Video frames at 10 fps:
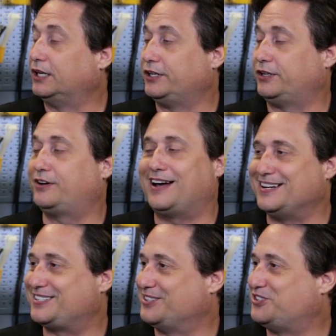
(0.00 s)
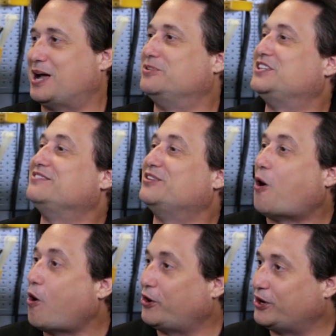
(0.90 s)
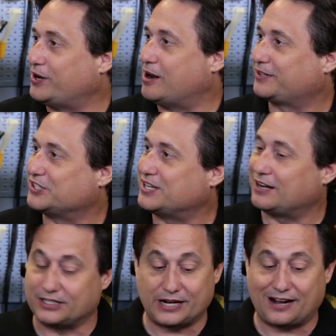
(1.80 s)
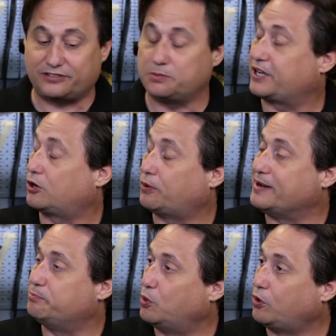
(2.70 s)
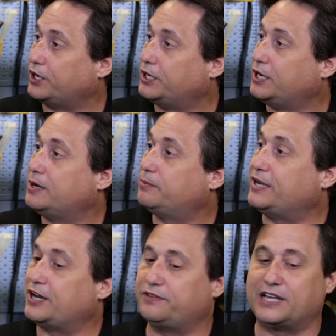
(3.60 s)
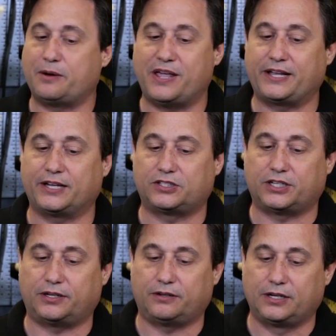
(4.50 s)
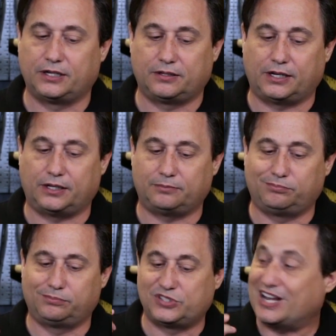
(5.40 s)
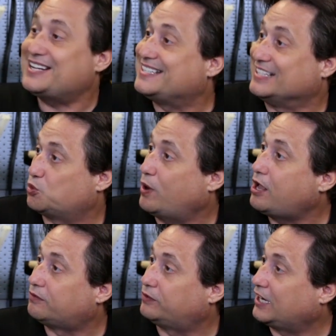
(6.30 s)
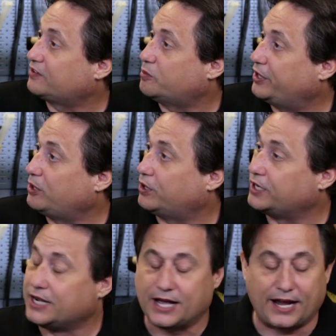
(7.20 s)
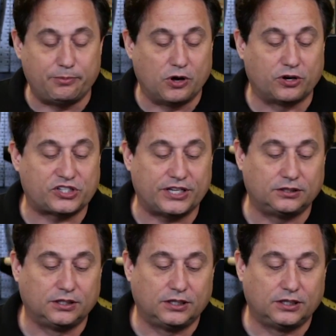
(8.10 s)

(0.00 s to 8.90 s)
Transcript: you guys, your job is even harder now because not only do you have to make a great board, but now you've got to make it sexy as well, for lack of a better word. And I'm noticing,